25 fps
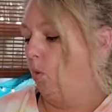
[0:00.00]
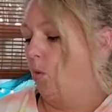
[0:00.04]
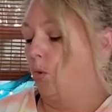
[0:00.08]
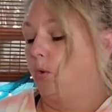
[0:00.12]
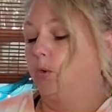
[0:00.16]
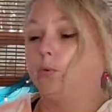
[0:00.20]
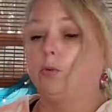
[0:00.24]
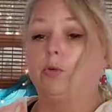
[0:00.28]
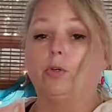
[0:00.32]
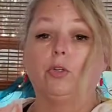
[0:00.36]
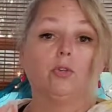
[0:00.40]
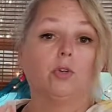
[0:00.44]

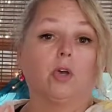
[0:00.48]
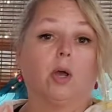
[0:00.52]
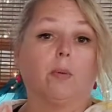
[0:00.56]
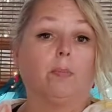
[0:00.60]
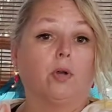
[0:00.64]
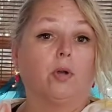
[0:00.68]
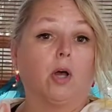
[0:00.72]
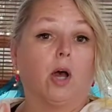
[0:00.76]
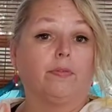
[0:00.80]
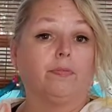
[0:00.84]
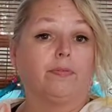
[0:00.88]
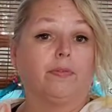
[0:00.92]
Or you can
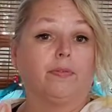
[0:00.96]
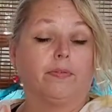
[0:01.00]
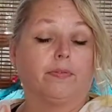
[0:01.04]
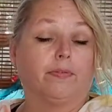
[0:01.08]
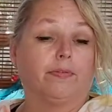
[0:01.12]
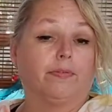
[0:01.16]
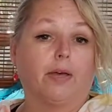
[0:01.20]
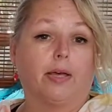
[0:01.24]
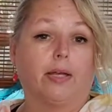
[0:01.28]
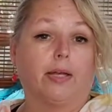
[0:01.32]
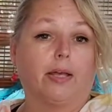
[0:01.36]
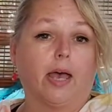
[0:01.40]
drop it off
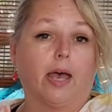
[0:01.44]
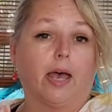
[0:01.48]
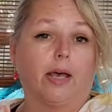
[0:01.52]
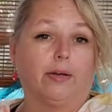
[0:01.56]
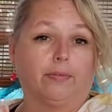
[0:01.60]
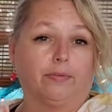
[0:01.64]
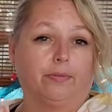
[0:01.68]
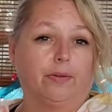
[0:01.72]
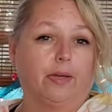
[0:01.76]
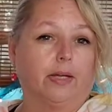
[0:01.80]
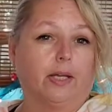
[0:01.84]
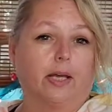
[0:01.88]
at
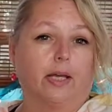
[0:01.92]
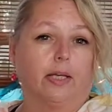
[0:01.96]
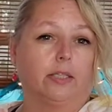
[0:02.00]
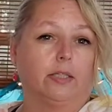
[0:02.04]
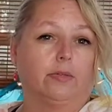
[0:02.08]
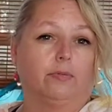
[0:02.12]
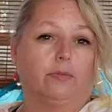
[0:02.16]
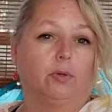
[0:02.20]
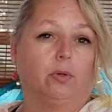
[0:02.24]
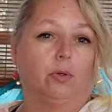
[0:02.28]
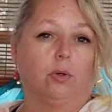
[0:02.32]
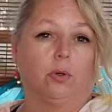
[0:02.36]
a
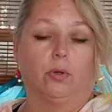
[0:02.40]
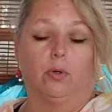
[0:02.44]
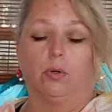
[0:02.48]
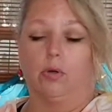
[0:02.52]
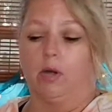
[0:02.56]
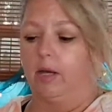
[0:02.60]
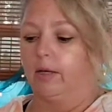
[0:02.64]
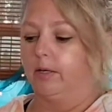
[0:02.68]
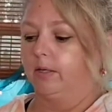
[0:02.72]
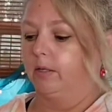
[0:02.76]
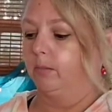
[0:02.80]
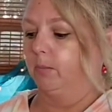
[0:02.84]
FedEx if you know
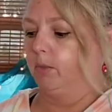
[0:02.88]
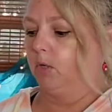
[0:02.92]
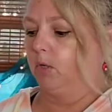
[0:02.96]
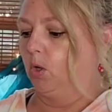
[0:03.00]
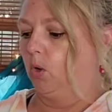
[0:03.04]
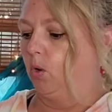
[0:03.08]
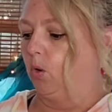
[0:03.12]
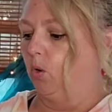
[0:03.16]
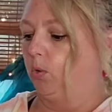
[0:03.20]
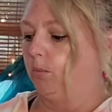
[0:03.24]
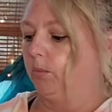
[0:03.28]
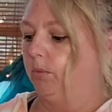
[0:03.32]
you're not be
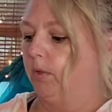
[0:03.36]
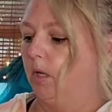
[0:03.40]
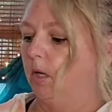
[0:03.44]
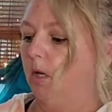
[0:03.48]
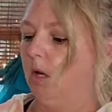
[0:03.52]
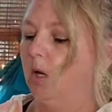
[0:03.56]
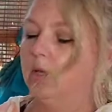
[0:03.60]
home.